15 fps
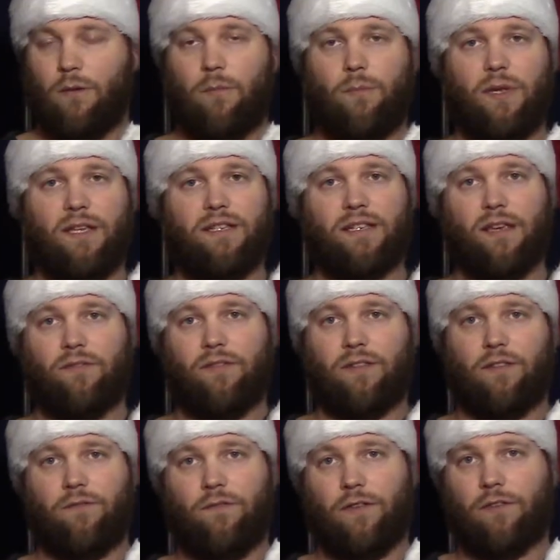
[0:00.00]
B7, the
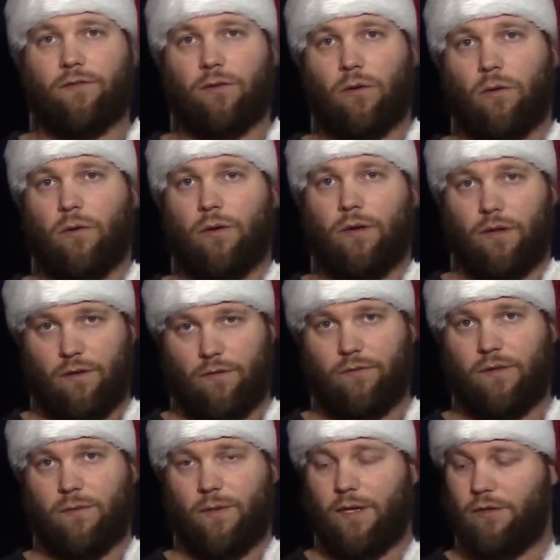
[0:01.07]
5th chord of
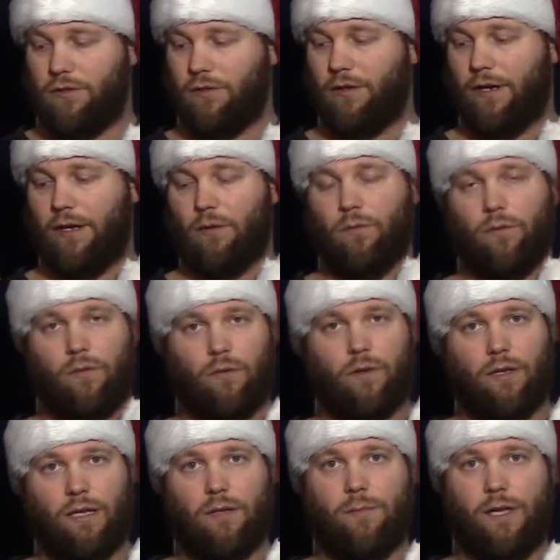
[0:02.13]
E major, and
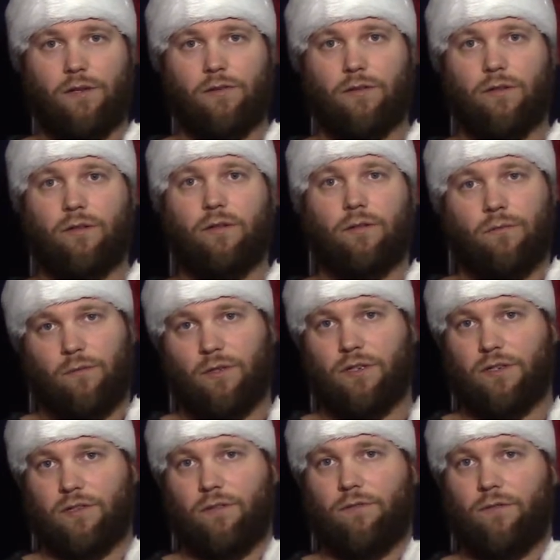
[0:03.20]
E major, which
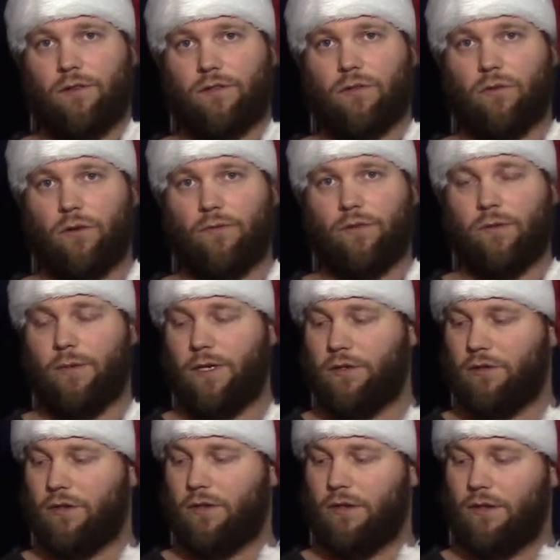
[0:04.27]
is the 1st chord of E
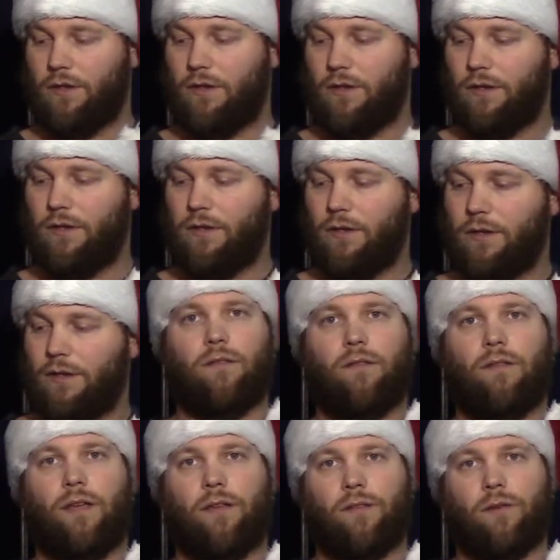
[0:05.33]
major.
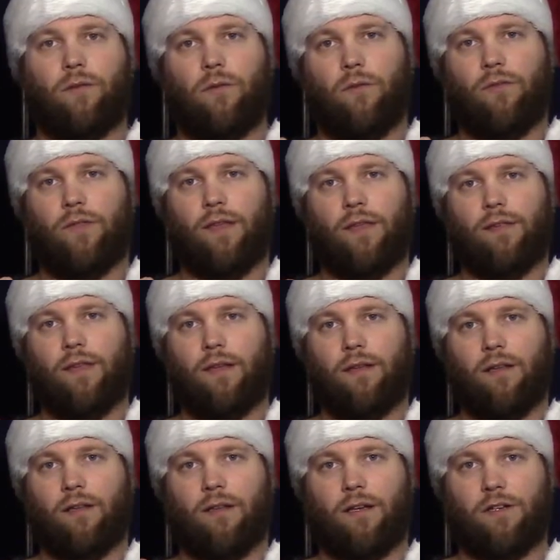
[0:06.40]
Now the cool thing that
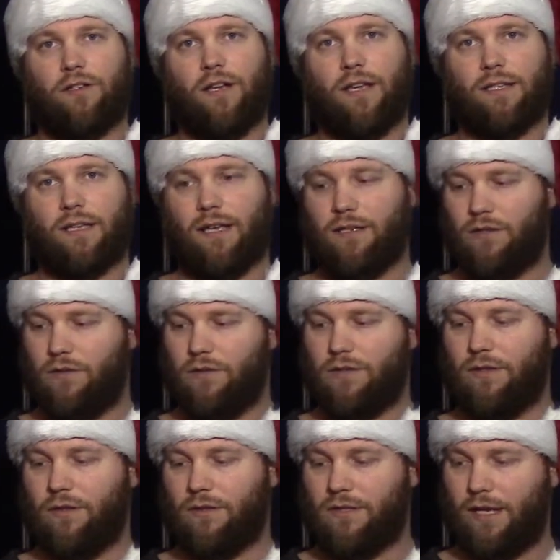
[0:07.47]
a lot of jazz guys do is
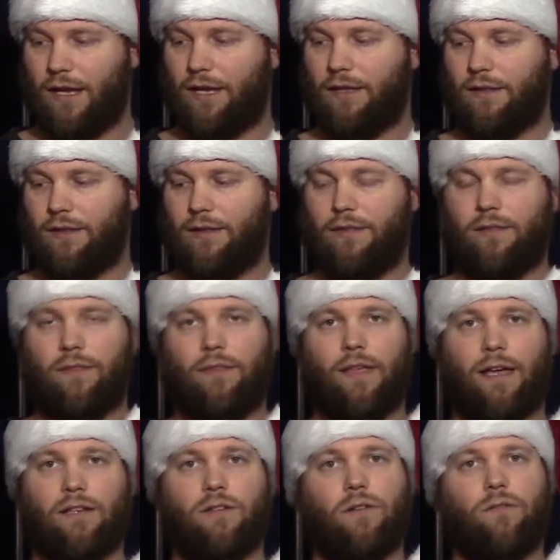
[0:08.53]
they'll take
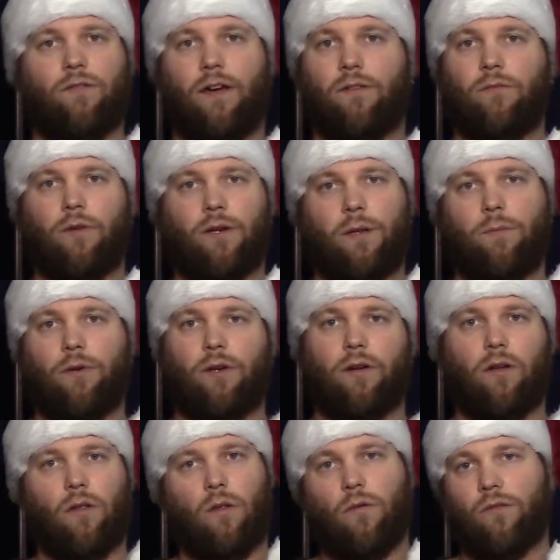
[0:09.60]
that 2-5-1 and put it
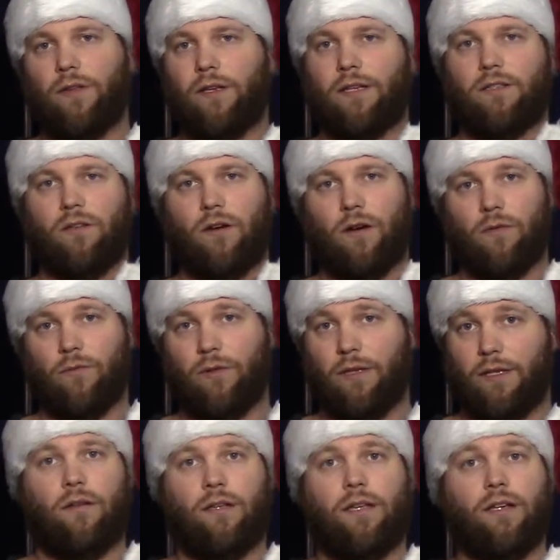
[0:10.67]
all over the guitar and
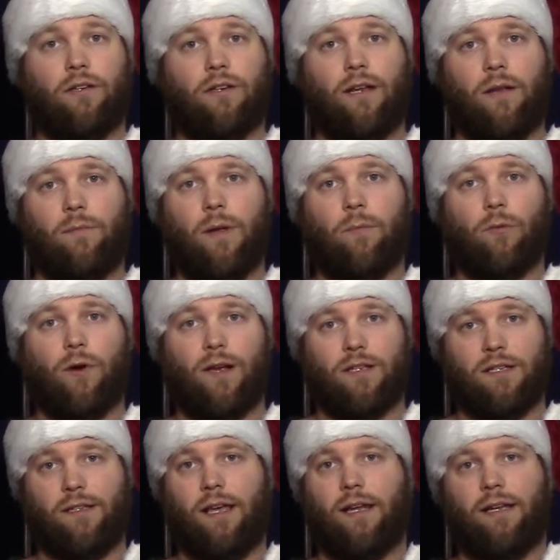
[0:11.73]
really get good at
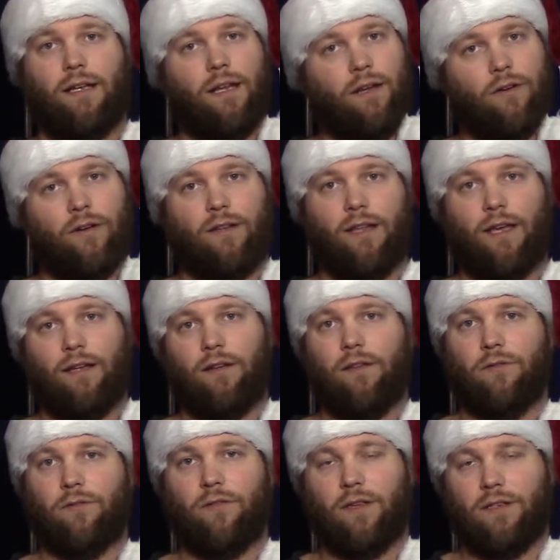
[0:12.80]
memorizing that and hearing that and
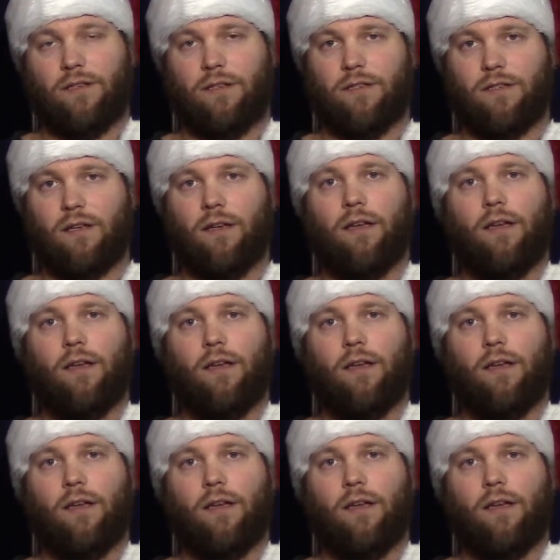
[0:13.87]
other things, and it's